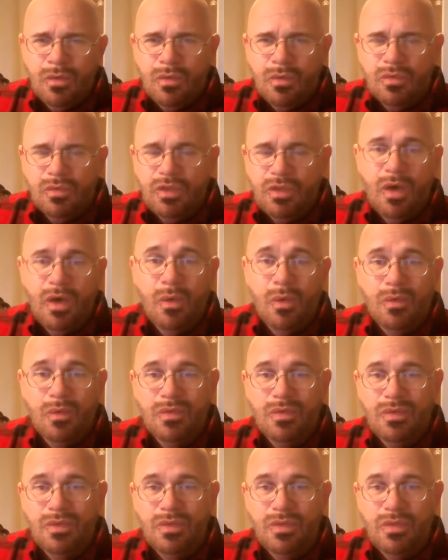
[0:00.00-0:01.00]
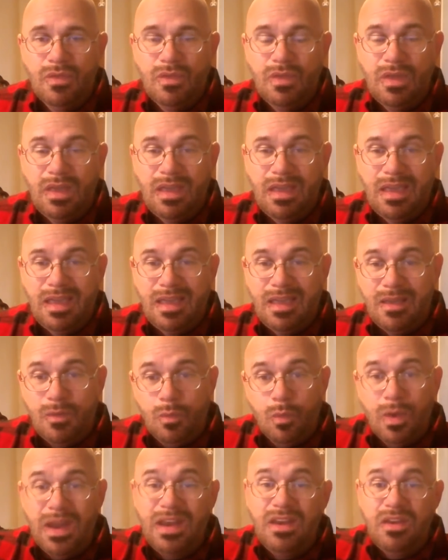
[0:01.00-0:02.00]
So,
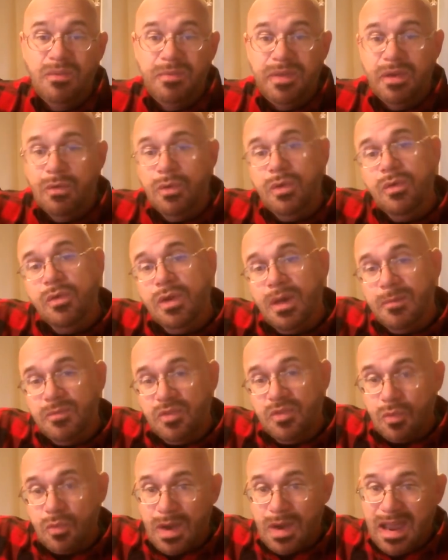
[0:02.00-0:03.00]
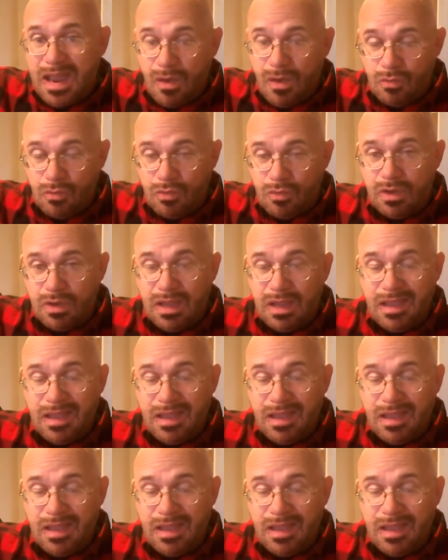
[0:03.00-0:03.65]
when Nibiru comes around